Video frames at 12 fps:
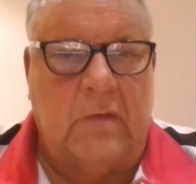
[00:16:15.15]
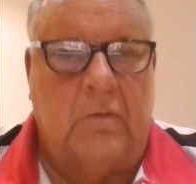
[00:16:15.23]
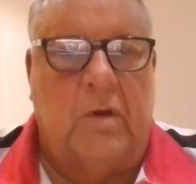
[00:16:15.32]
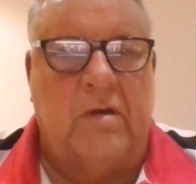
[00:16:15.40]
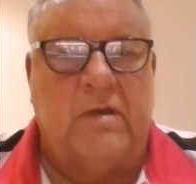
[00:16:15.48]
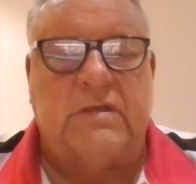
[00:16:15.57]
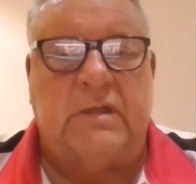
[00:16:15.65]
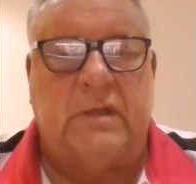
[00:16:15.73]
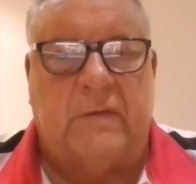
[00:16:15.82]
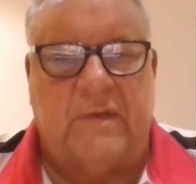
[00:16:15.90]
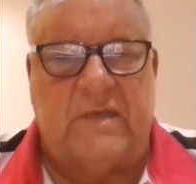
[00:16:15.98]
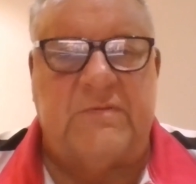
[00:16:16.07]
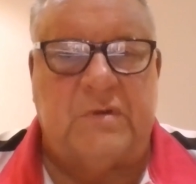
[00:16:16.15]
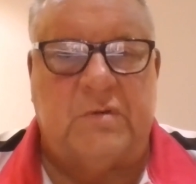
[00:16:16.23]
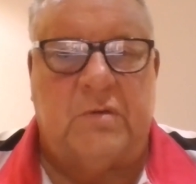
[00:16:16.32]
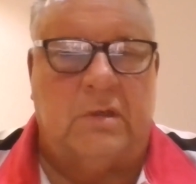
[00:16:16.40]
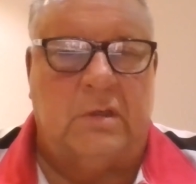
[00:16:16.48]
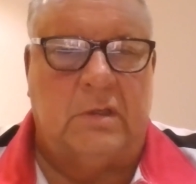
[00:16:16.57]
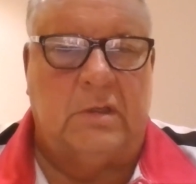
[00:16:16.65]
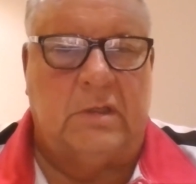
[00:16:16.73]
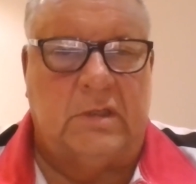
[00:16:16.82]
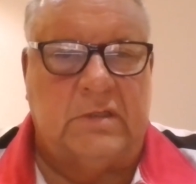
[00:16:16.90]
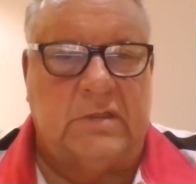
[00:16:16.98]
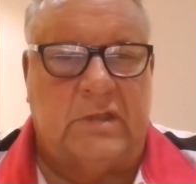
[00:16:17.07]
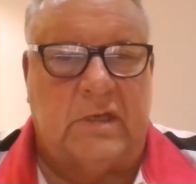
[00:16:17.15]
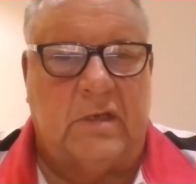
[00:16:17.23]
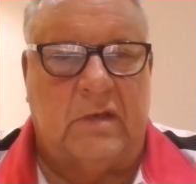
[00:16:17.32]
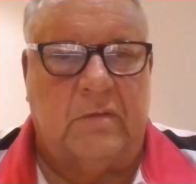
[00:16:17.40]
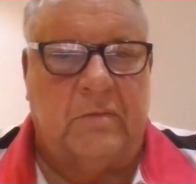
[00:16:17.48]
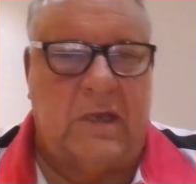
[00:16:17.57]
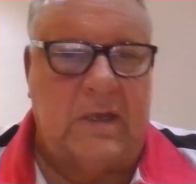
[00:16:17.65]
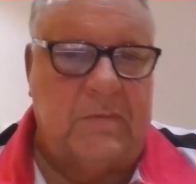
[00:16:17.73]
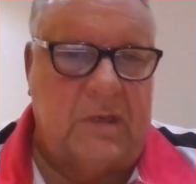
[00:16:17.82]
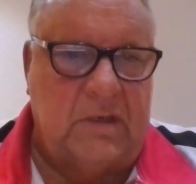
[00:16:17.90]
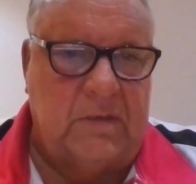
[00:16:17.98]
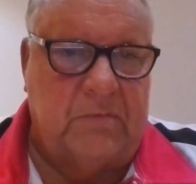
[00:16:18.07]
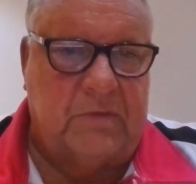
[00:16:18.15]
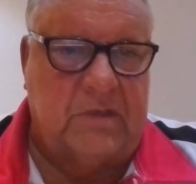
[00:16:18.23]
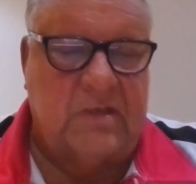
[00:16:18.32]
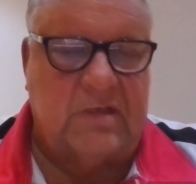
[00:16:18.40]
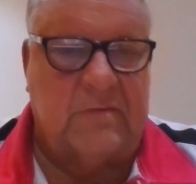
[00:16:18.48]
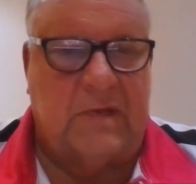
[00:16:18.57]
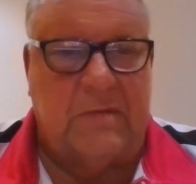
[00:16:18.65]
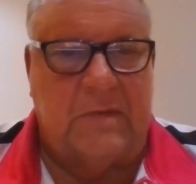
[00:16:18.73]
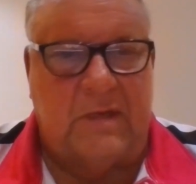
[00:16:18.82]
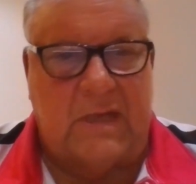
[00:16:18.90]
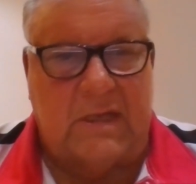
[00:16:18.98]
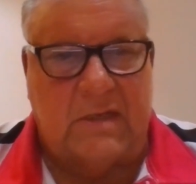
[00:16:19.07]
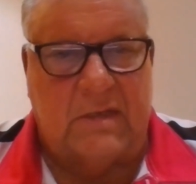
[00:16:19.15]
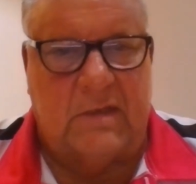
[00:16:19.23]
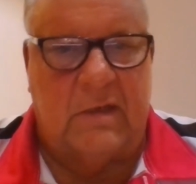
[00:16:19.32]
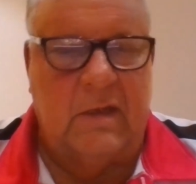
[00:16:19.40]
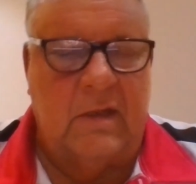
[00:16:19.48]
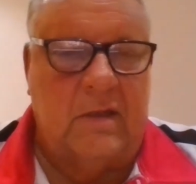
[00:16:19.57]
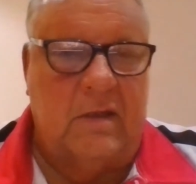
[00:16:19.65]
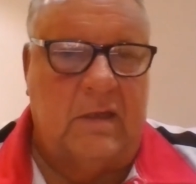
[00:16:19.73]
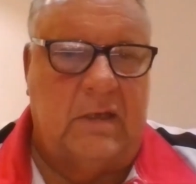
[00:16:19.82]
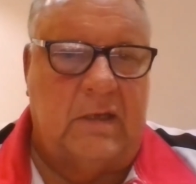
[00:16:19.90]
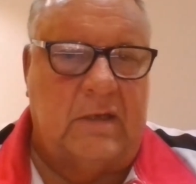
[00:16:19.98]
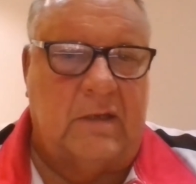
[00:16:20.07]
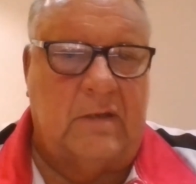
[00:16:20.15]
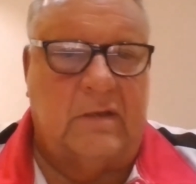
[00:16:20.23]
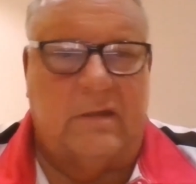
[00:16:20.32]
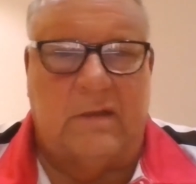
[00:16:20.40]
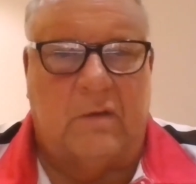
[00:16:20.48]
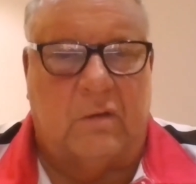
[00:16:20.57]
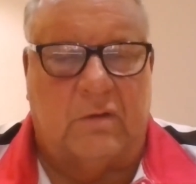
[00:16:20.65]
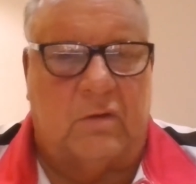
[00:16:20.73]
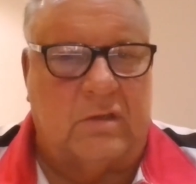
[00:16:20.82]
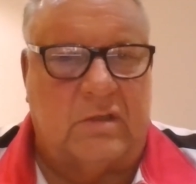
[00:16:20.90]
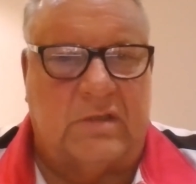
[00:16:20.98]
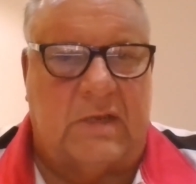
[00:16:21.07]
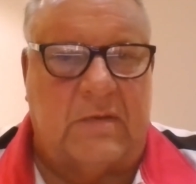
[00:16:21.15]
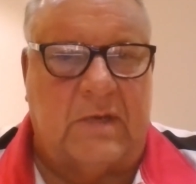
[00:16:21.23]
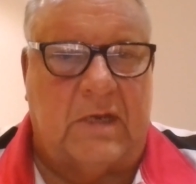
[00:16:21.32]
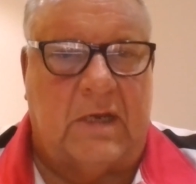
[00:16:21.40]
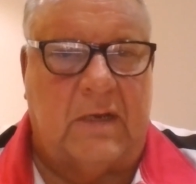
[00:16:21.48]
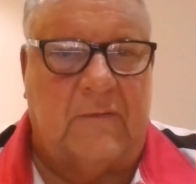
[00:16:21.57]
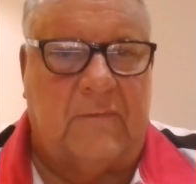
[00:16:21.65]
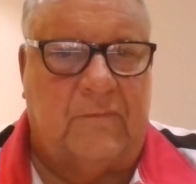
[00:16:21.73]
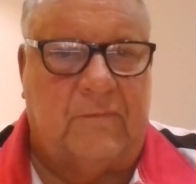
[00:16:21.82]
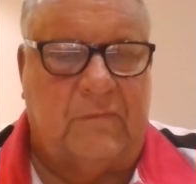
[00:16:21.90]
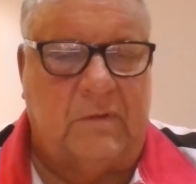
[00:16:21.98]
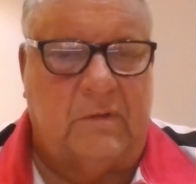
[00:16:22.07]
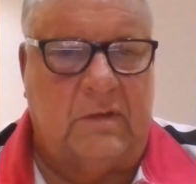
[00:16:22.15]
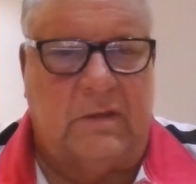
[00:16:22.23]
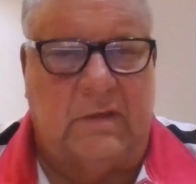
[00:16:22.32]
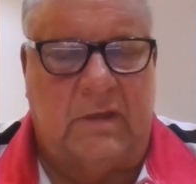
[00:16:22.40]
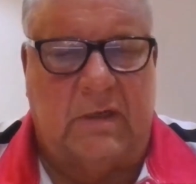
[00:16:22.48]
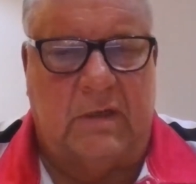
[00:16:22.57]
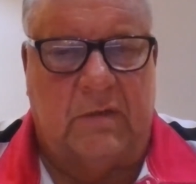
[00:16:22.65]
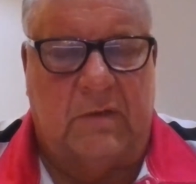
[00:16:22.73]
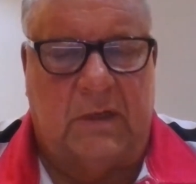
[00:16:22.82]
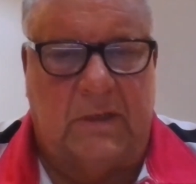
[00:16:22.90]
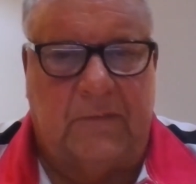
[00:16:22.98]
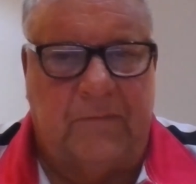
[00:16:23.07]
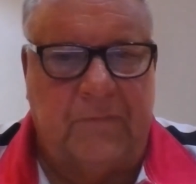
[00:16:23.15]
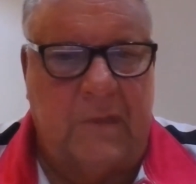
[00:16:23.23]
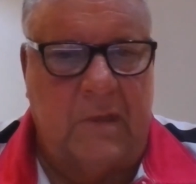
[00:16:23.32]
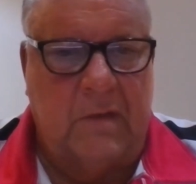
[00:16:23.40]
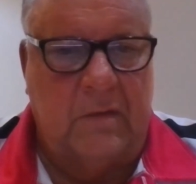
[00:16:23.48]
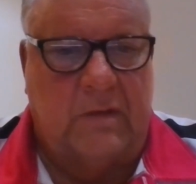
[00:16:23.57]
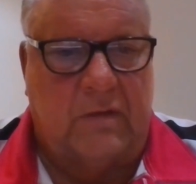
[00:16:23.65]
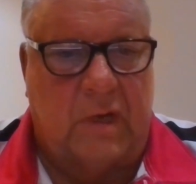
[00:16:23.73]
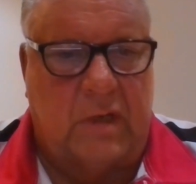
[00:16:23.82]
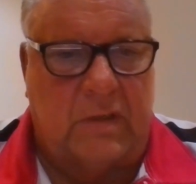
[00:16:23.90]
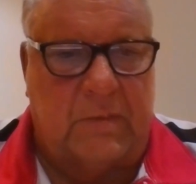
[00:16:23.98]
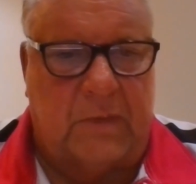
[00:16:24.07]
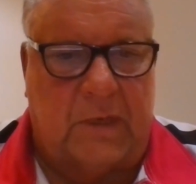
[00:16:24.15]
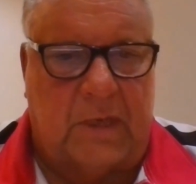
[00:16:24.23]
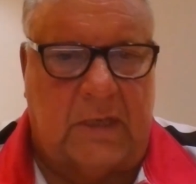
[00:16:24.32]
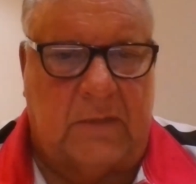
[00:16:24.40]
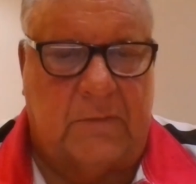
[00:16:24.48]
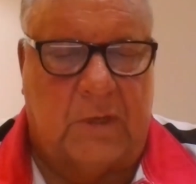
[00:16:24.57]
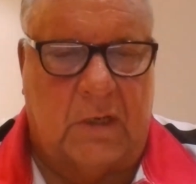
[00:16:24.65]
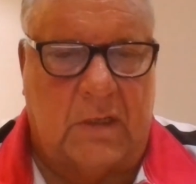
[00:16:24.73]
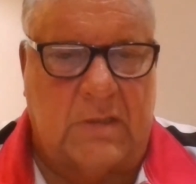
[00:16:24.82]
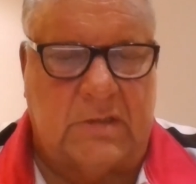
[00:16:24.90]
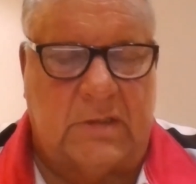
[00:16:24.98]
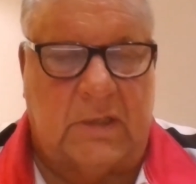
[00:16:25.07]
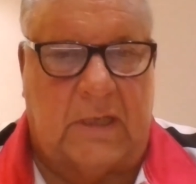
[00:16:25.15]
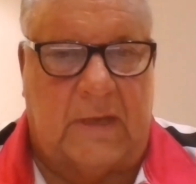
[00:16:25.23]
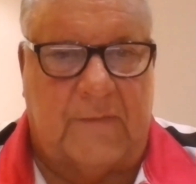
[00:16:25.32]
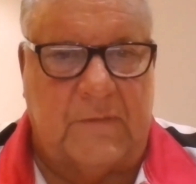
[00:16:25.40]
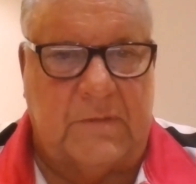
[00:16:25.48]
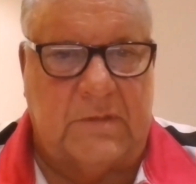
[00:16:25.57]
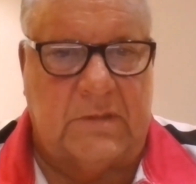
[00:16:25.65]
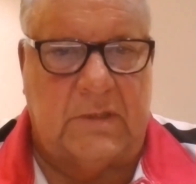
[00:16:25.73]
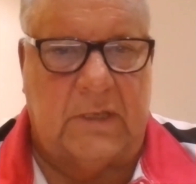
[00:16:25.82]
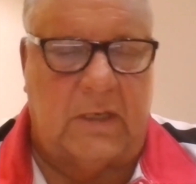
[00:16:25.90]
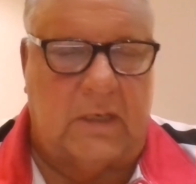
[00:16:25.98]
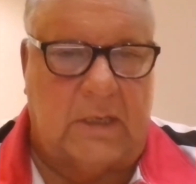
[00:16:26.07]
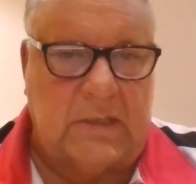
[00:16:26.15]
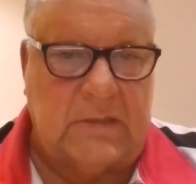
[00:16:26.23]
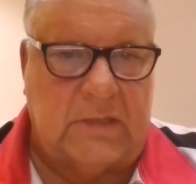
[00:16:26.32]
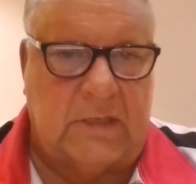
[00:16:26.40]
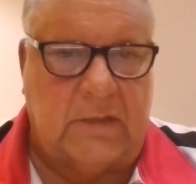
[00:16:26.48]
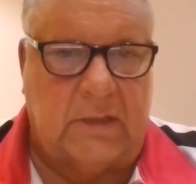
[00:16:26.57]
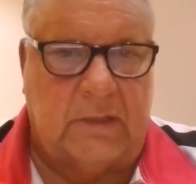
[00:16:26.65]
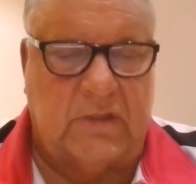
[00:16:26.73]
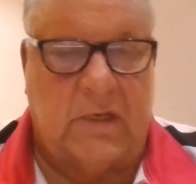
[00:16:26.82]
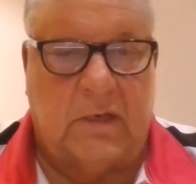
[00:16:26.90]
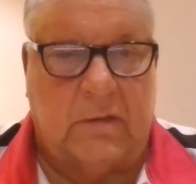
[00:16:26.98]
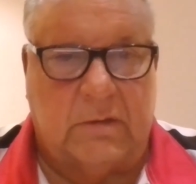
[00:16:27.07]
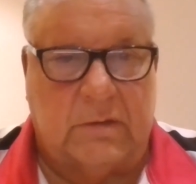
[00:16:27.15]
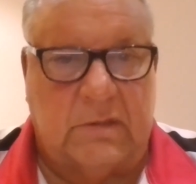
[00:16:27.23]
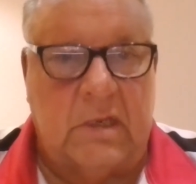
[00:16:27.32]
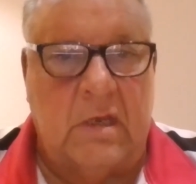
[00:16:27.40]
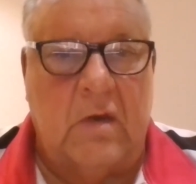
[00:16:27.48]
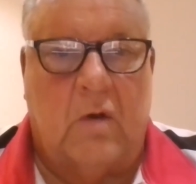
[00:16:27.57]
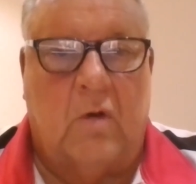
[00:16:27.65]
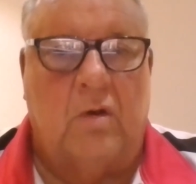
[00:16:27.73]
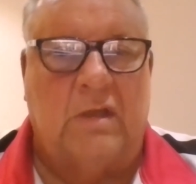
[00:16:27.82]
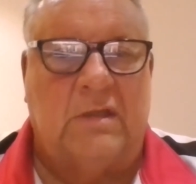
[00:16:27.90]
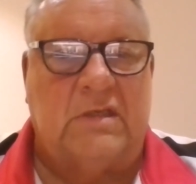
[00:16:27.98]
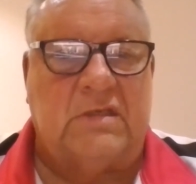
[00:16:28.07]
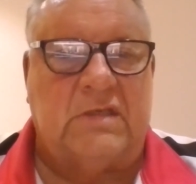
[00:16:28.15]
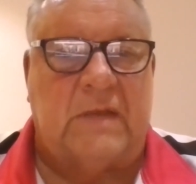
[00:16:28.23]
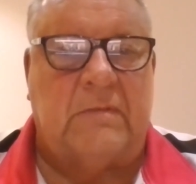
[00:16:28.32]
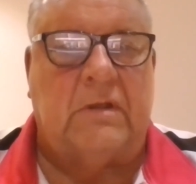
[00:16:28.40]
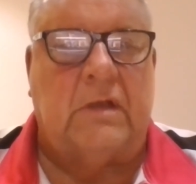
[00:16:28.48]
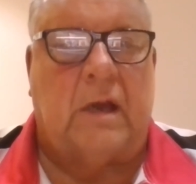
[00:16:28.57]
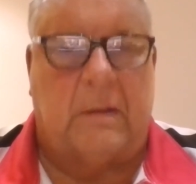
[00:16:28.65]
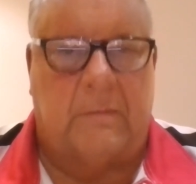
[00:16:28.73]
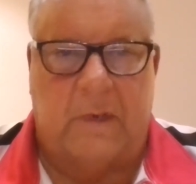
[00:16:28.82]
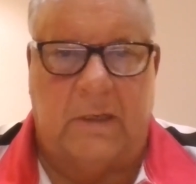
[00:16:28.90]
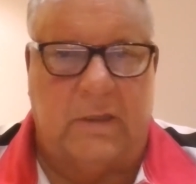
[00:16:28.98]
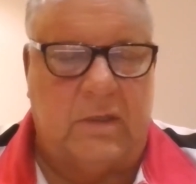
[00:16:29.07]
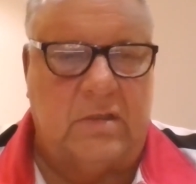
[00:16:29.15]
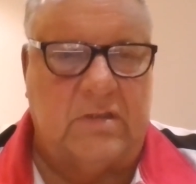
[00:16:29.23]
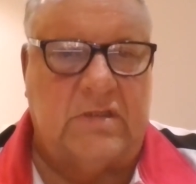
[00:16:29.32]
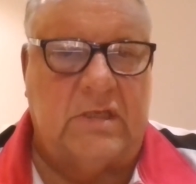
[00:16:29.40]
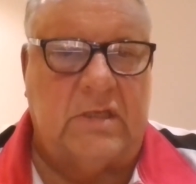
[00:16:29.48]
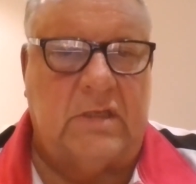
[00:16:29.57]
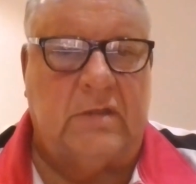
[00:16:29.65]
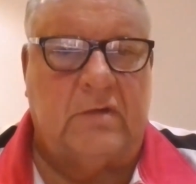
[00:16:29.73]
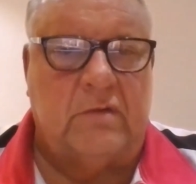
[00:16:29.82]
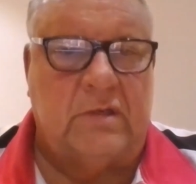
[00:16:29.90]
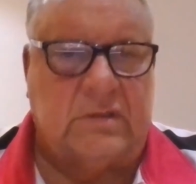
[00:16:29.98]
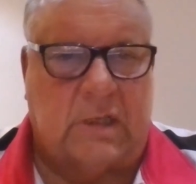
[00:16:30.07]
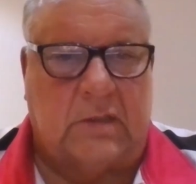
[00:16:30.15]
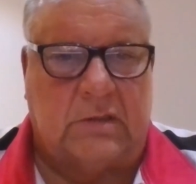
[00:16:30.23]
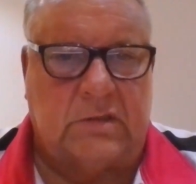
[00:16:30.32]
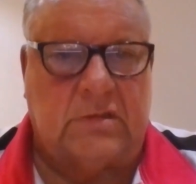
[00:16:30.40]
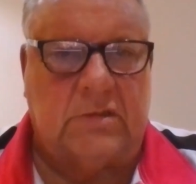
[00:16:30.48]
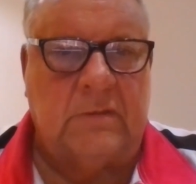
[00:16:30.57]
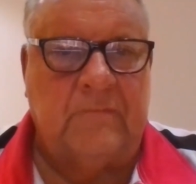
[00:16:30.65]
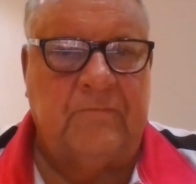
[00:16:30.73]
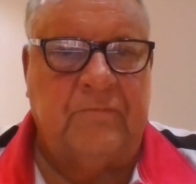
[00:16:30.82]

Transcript: Whereas in the investment world, it is, you know, maybe this and maybe that, and you know, they, they all talk the same kind of, you know, um, trying to placate the markets and the governments and their clients and their shareholders all at the same time. And you can see it in the results